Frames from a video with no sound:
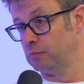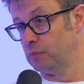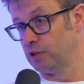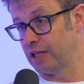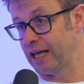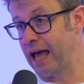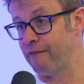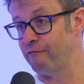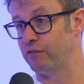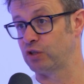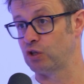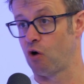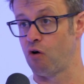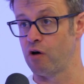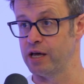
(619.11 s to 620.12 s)
So they
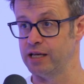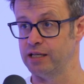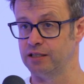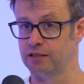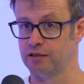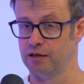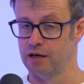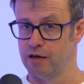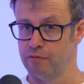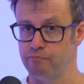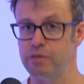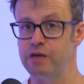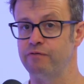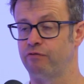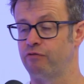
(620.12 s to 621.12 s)
emphasized
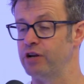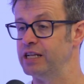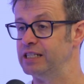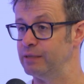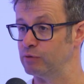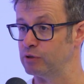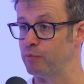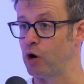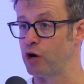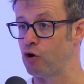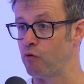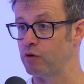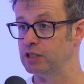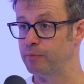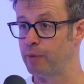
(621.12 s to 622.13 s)
meat-free eating was a
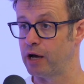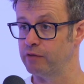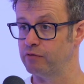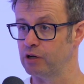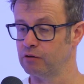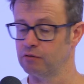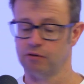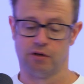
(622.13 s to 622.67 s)
minority behavior.